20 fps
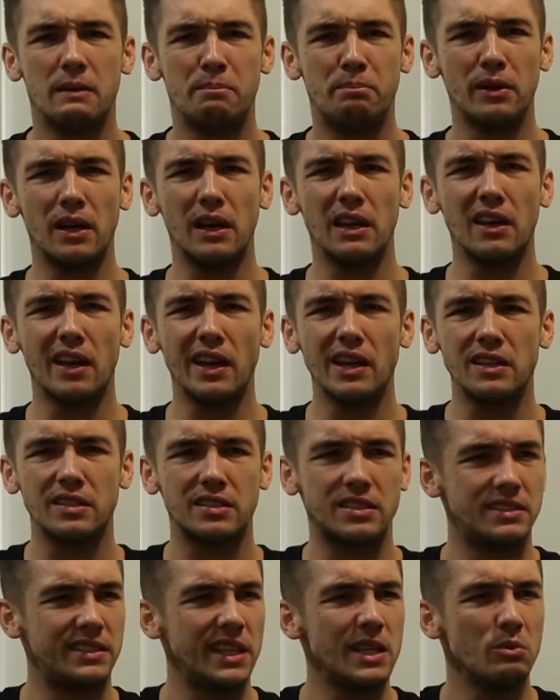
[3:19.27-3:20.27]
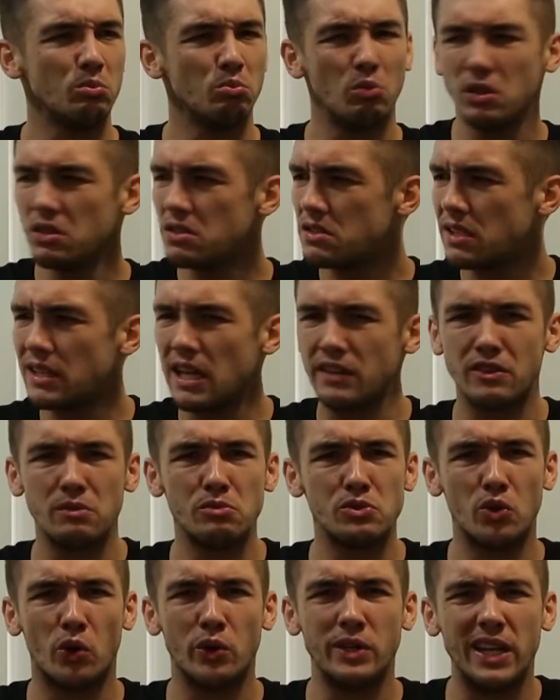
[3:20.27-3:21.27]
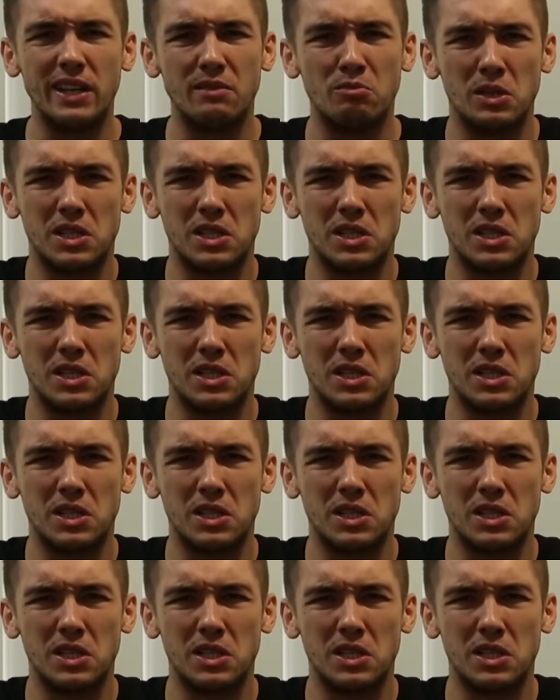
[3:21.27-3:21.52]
but Elias didn't want to let them join in,